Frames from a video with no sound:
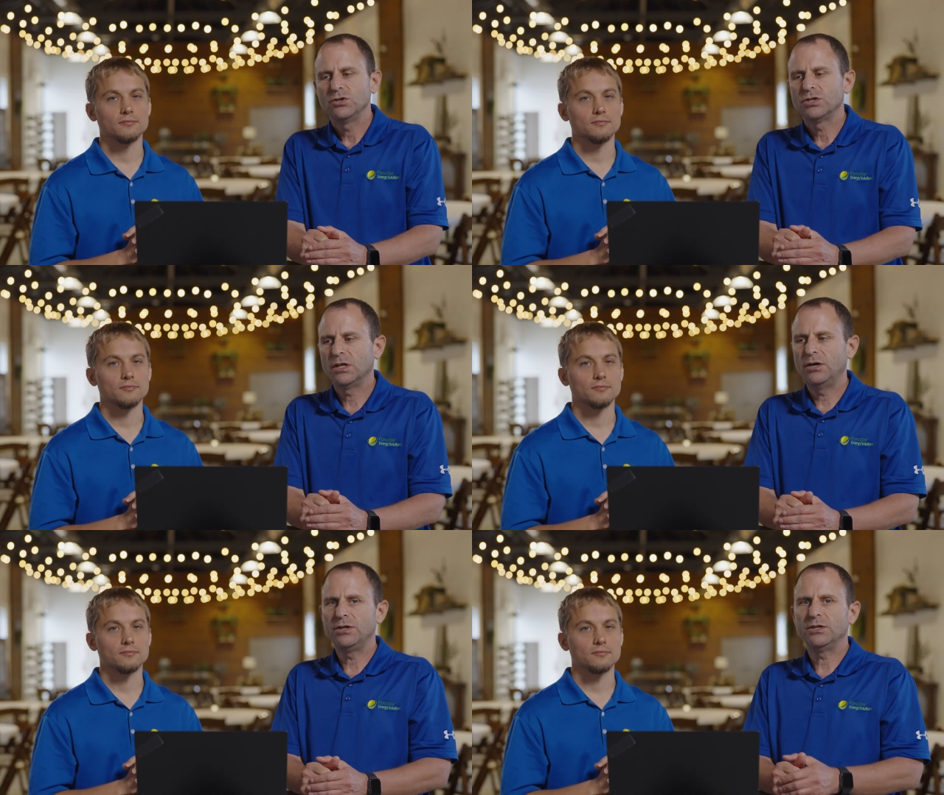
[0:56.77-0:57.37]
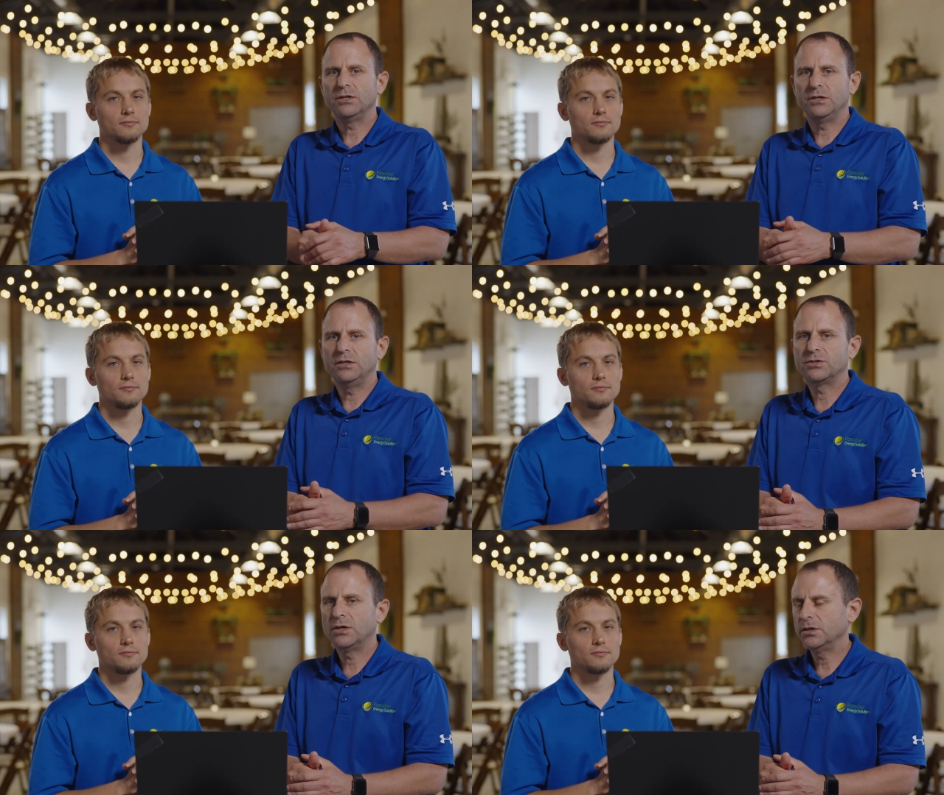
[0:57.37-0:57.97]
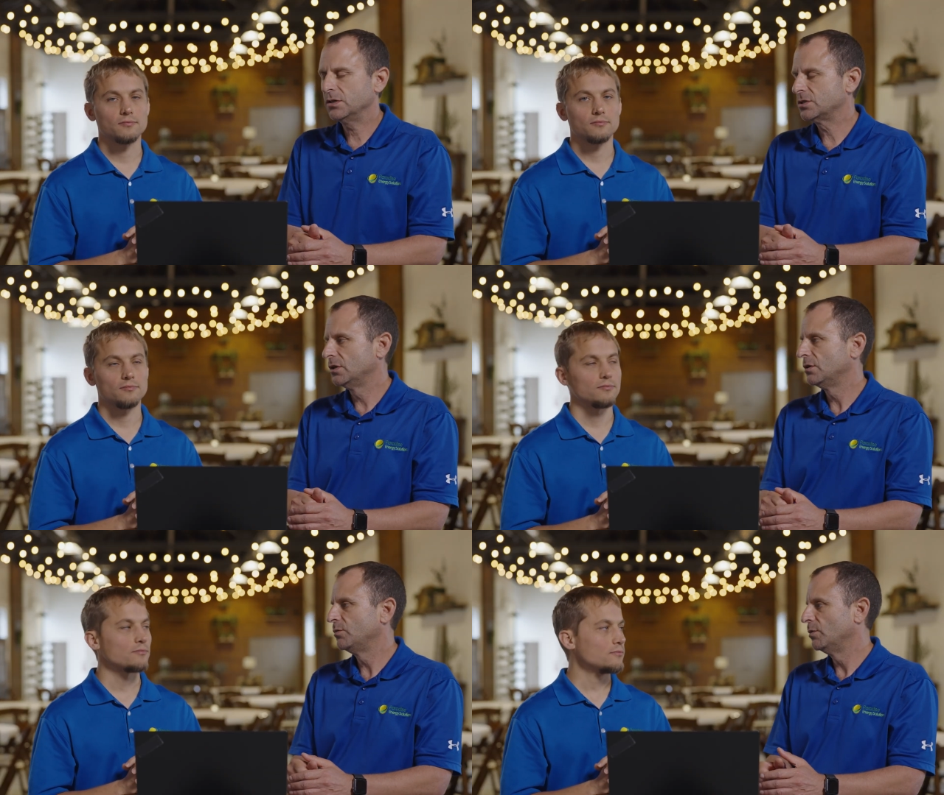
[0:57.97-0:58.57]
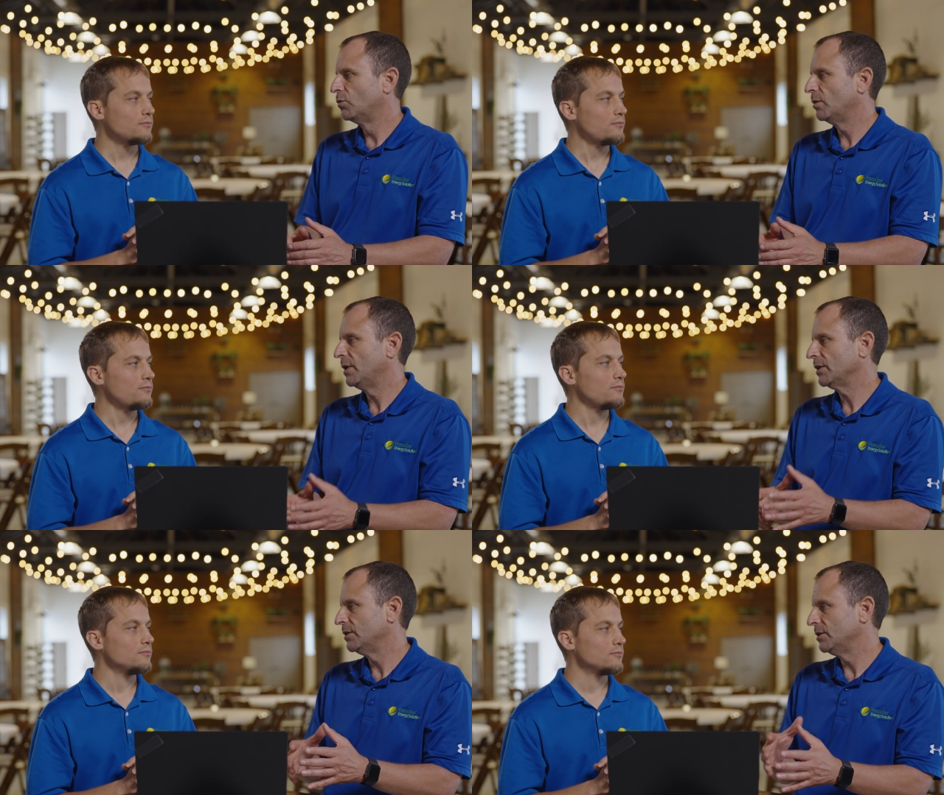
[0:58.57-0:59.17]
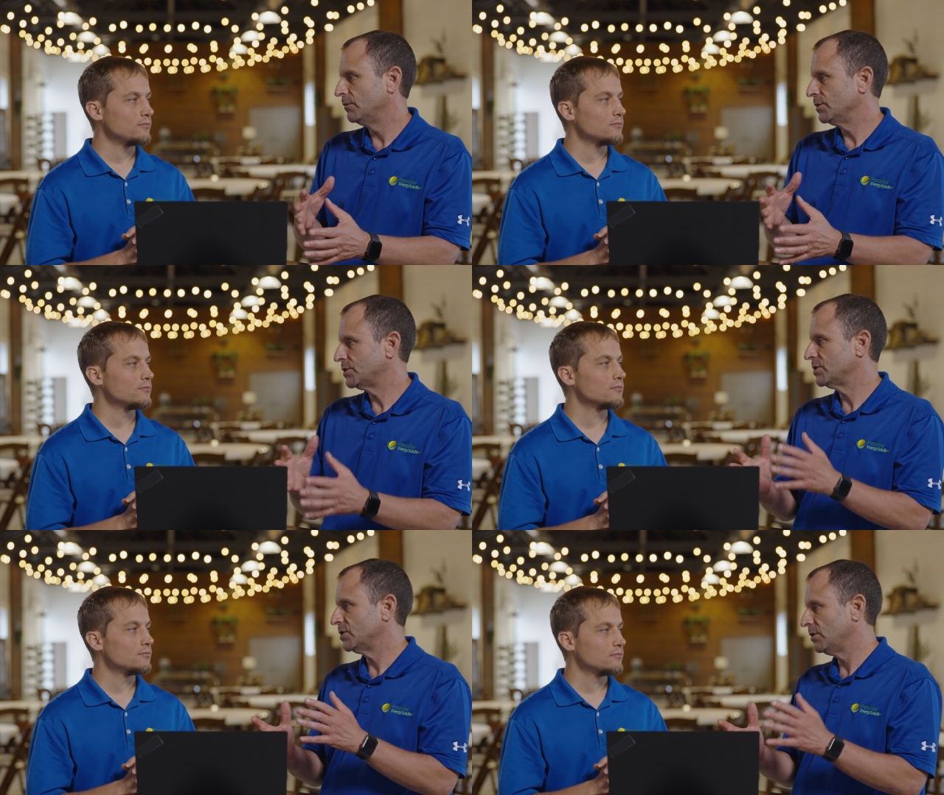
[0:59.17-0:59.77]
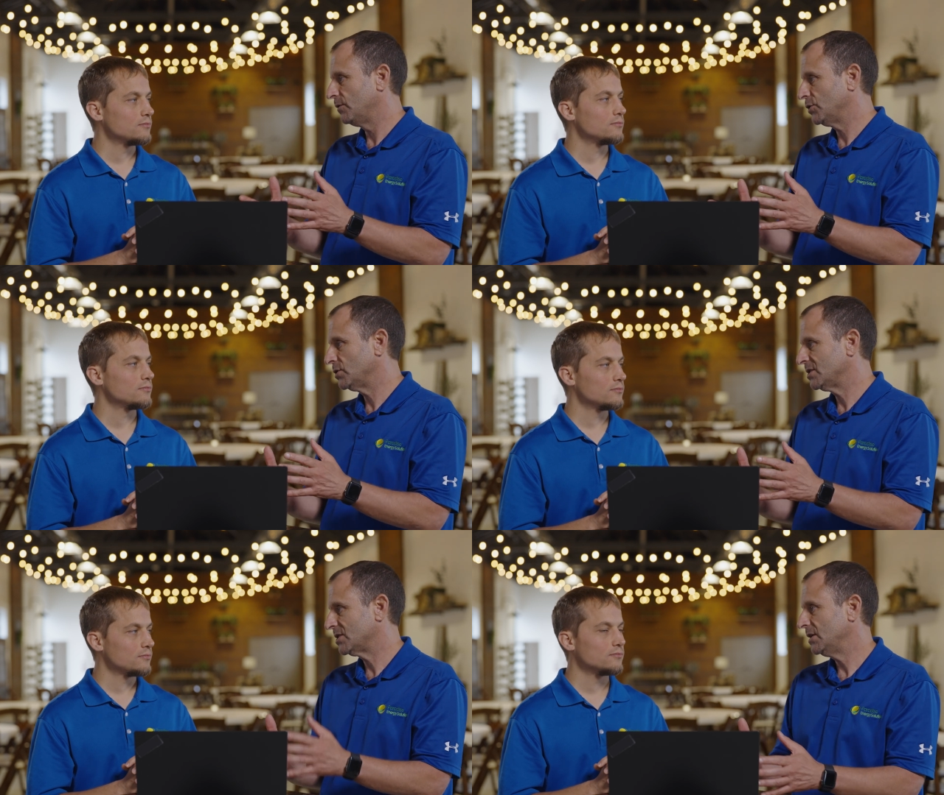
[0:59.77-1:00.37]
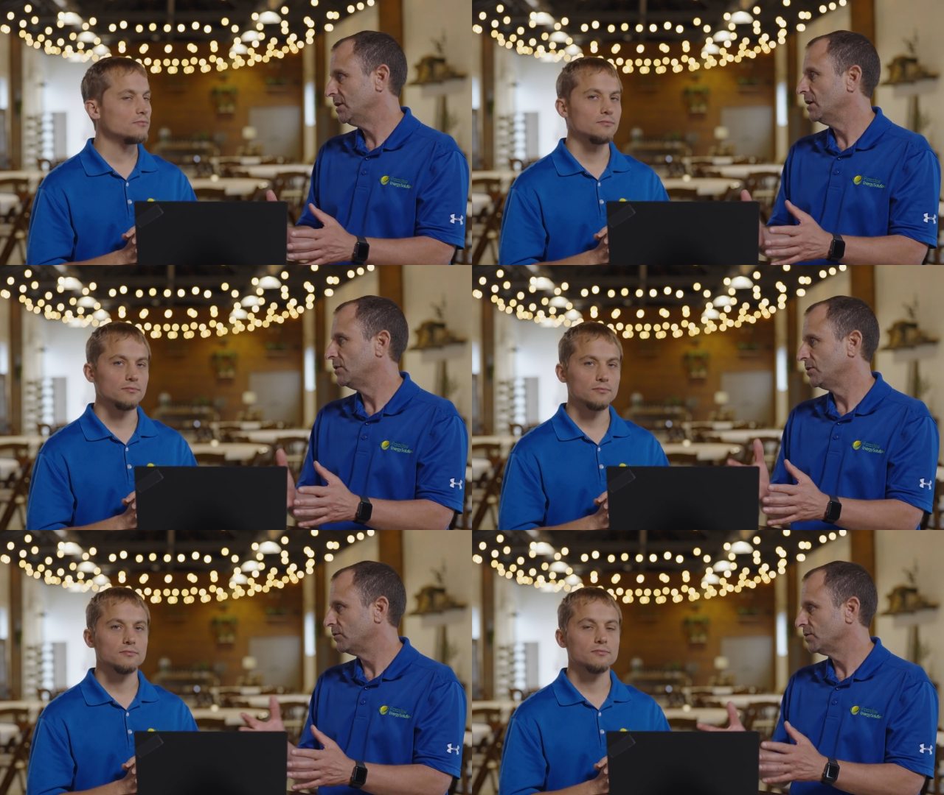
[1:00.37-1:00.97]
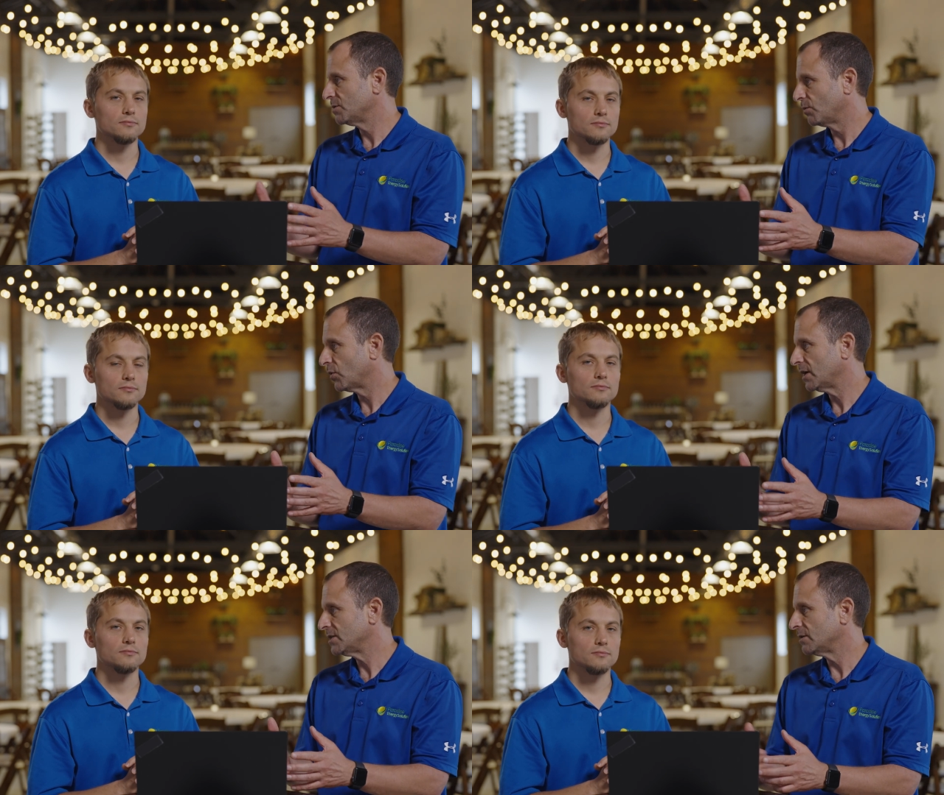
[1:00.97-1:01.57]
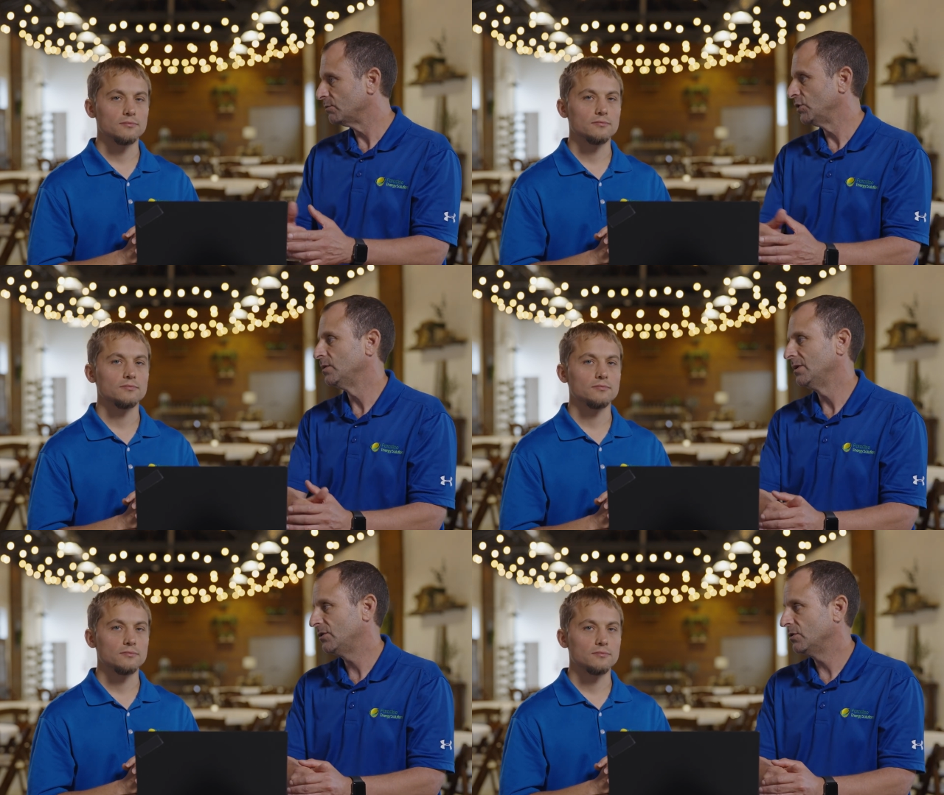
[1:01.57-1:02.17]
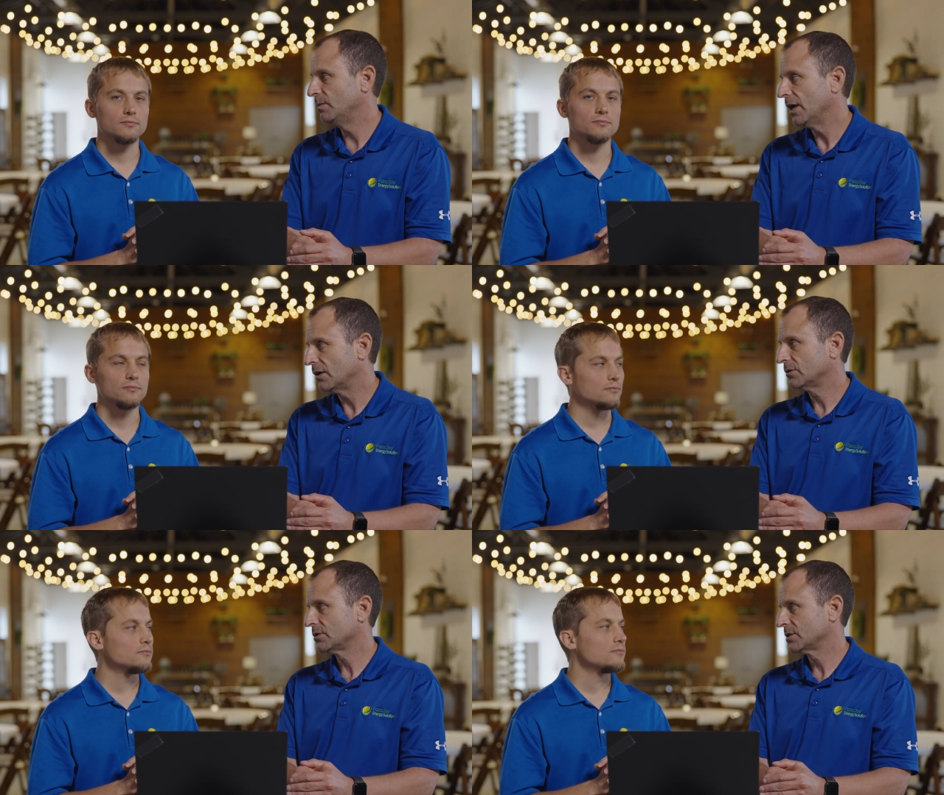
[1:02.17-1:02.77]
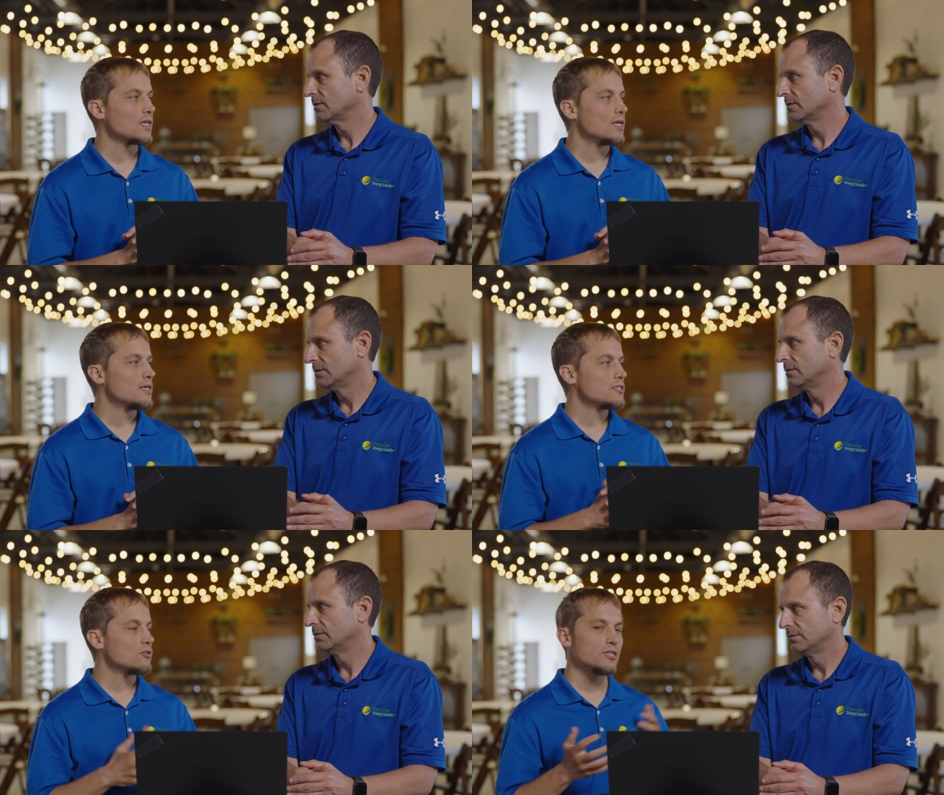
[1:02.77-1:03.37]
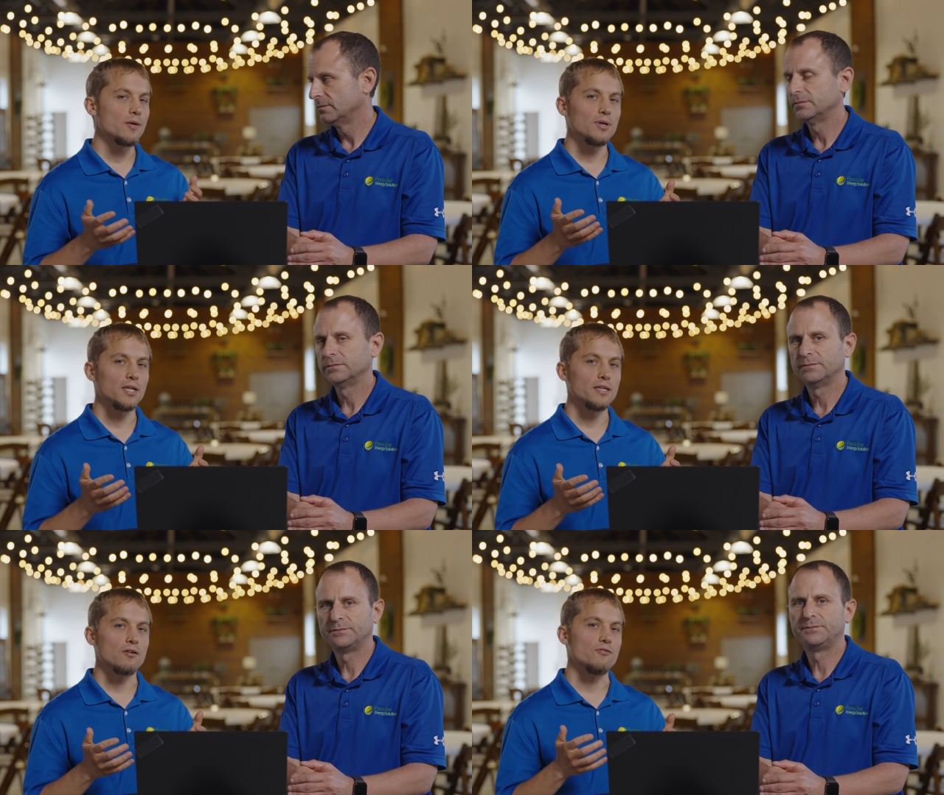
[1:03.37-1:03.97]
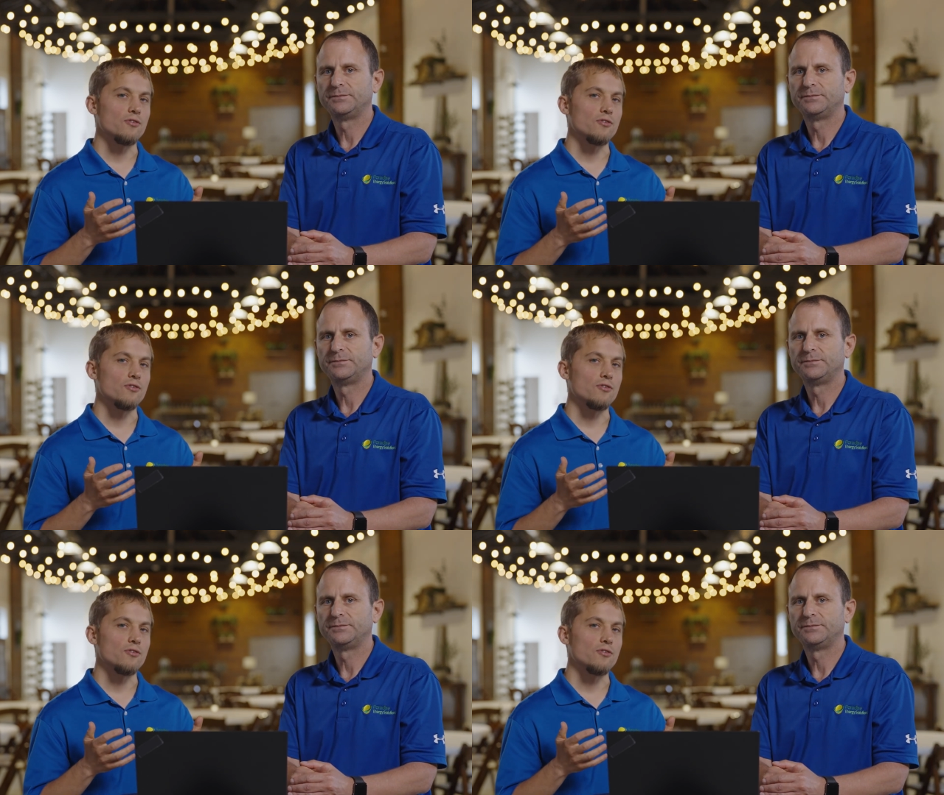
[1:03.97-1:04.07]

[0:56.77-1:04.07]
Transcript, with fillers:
Speaker 1: So Larry, talk to us a little bit more about the differences in efficiency and the difference in pricing between the two panels.
Speaker 2: So typically they're